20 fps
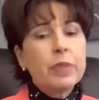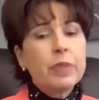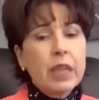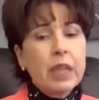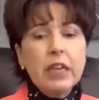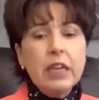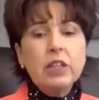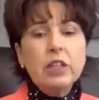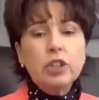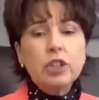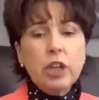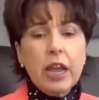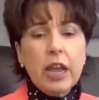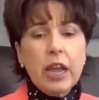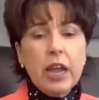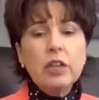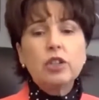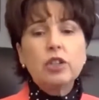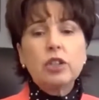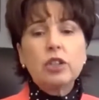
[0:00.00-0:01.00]
it
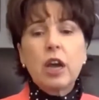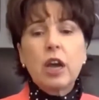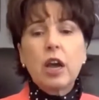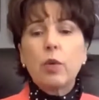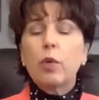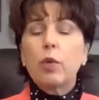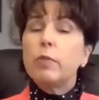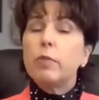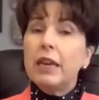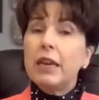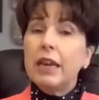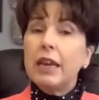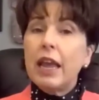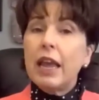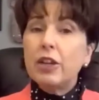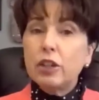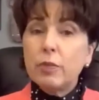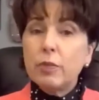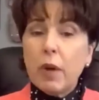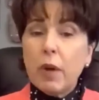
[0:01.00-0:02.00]
changed our
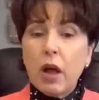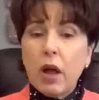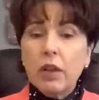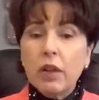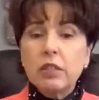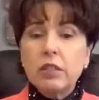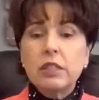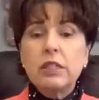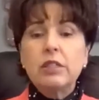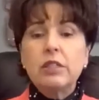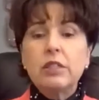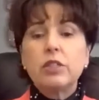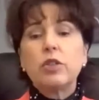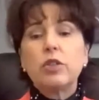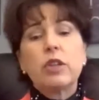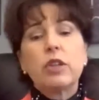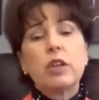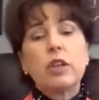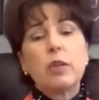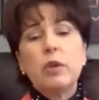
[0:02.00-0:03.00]
remediation policies so
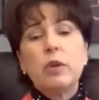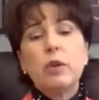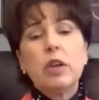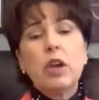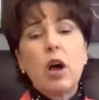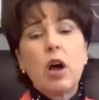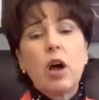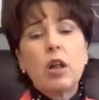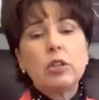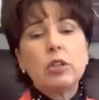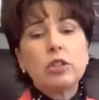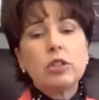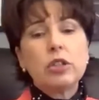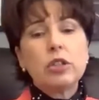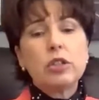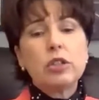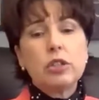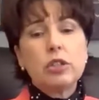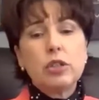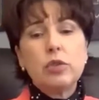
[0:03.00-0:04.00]
the community college
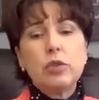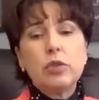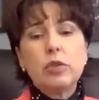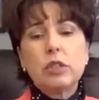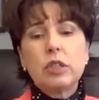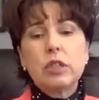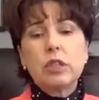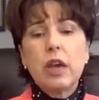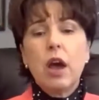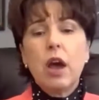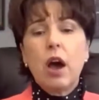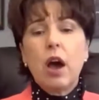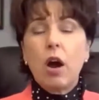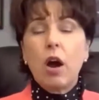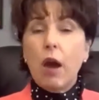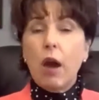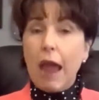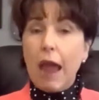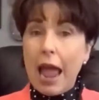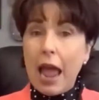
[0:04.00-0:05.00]
students
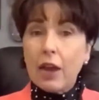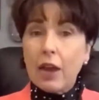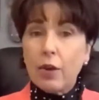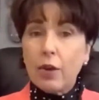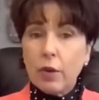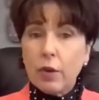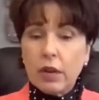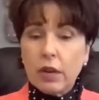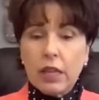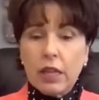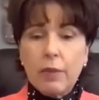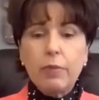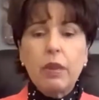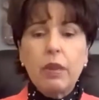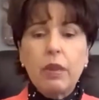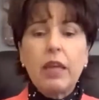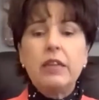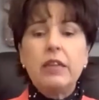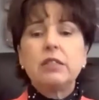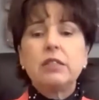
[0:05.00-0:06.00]
are accurately
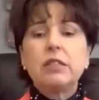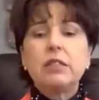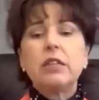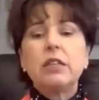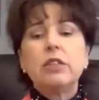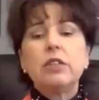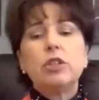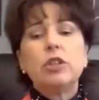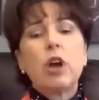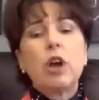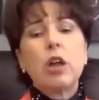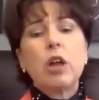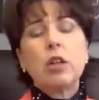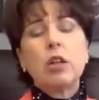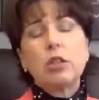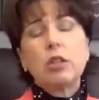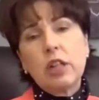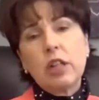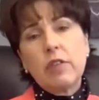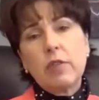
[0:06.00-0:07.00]
placed into college
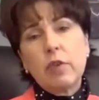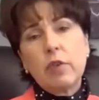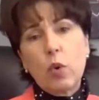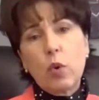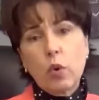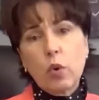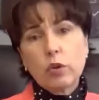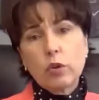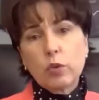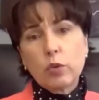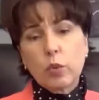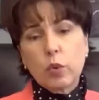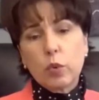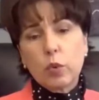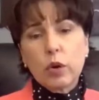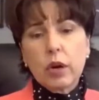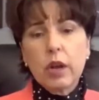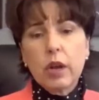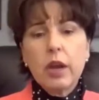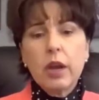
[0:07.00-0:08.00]
level courses coursework
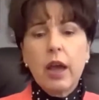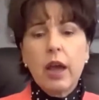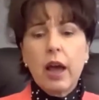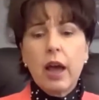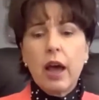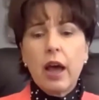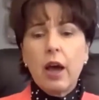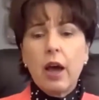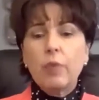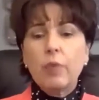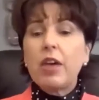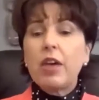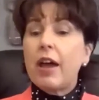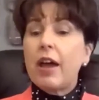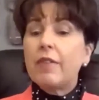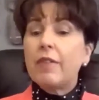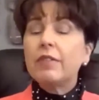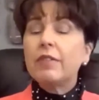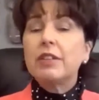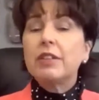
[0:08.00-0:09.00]
uh, without
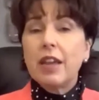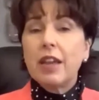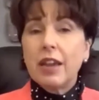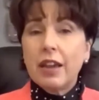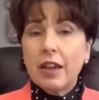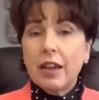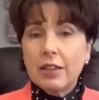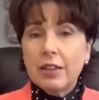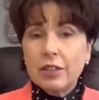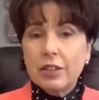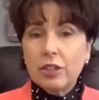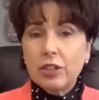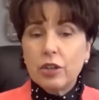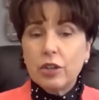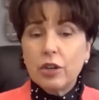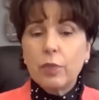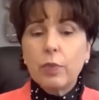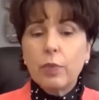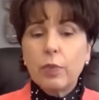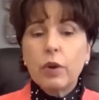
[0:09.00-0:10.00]
having to take
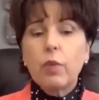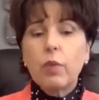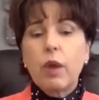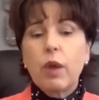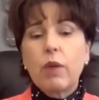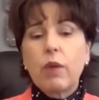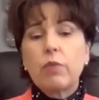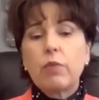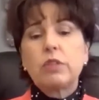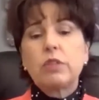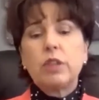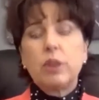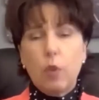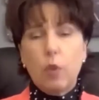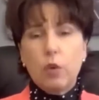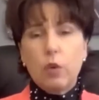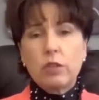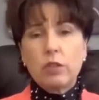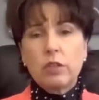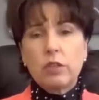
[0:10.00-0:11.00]
additional prerequisite
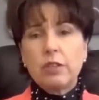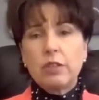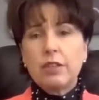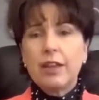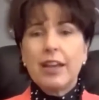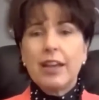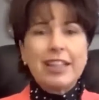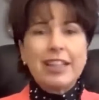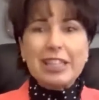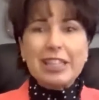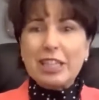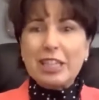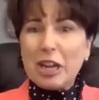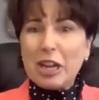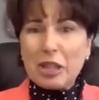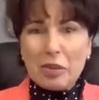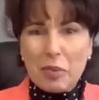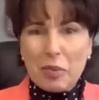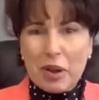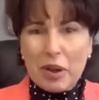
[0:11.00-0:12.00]
courses. That's
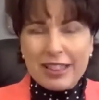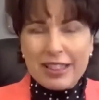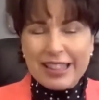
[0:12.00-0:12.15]
another one